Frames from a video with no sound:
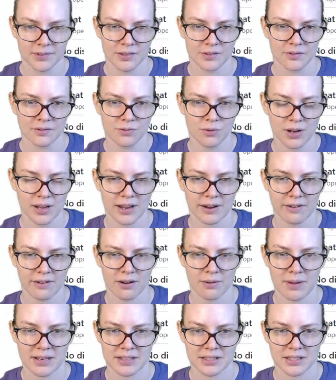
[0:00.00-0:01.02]
Fork error
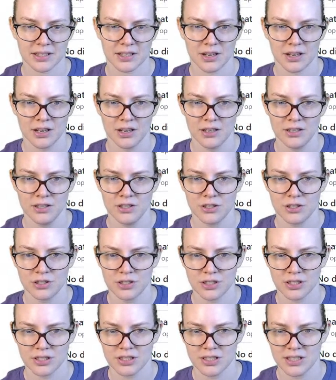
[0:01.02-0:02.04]
message
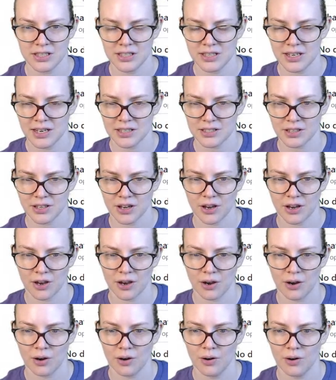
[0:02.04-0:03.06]
16 days
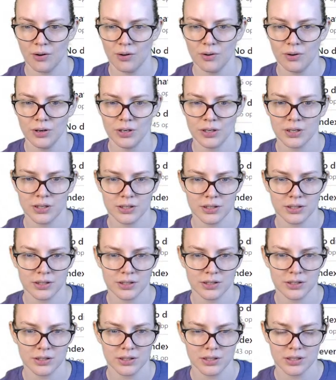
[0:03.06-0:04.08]
ago.
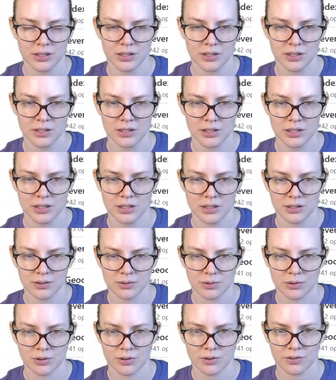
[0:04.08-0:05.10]

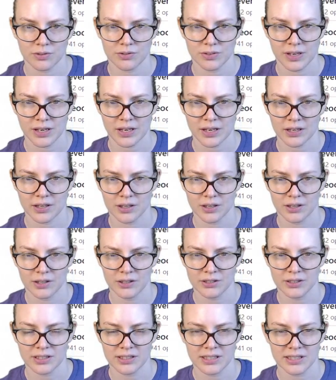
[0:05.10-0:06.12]
Moral
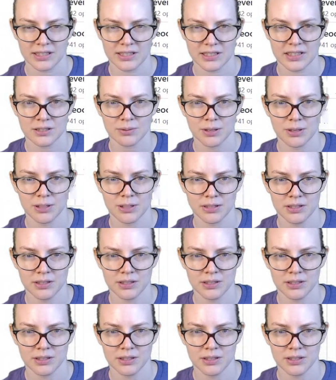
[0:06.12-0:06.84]
fails. Is this one?